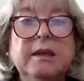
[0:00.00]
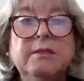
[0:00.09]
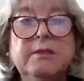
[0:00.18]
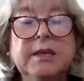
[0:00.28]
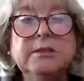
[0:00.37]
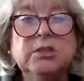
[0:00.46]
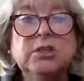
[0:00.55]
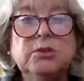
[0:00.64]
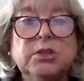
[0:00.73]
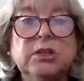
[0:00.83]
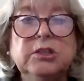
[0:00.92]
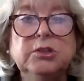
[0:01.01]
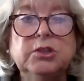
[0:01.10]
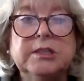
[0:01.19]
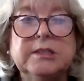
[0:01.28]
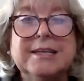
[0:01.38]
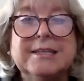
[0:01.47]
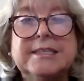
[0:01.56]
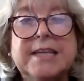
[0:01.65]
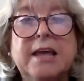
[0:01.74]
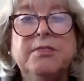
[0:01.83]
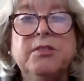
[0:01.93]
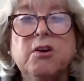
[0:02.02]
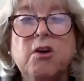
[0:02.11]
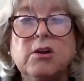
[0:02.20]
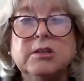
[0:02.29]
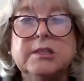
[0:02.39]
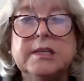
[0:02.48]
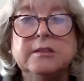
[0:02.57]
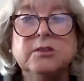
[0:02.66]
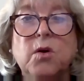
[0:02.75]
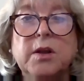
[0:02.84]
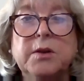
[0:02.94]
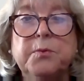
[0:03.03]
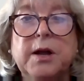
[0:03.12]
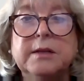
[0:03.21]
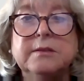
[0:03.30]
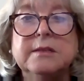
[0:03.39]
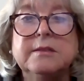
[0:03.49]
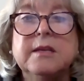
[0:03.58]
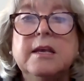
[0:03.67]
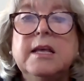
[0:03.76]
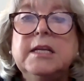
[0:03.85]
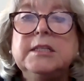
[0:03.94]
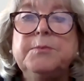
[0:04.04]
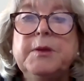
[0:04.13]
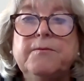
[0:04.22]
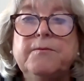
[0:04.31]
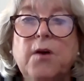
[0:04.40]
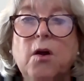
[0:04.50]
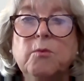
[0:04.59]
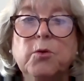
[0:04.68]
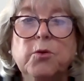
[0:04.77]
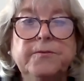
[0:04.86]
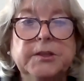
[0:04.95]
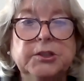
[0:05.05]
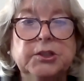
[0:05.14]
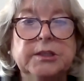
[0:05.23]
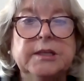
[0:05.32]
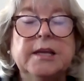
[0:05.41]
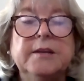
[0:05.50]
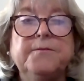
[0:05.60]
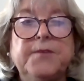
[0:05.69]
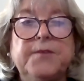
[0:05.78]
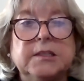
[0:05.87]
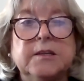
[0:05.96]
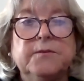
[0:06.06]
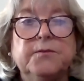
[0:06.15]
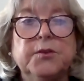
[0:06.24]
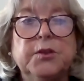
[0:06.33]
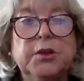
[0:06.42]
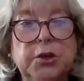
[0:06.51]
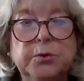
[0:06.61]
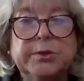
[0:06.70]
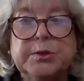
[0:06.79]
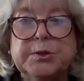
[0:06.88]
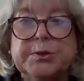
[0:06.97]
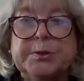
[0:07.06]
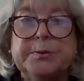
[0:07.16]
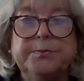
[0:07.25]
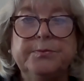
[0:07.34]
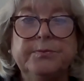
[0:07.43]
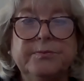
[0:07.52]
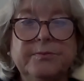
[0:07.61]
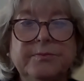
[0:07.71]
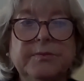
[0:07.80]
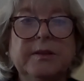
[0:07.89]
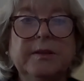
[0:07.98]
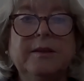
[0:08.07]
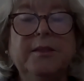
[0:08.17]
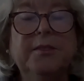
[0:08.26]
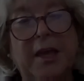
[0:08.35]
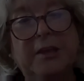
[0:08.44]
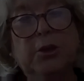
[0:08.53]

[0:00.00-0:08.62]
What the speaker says: These two solutions extend the CAR sales audit process to be far more efficient and effective for the users. Thank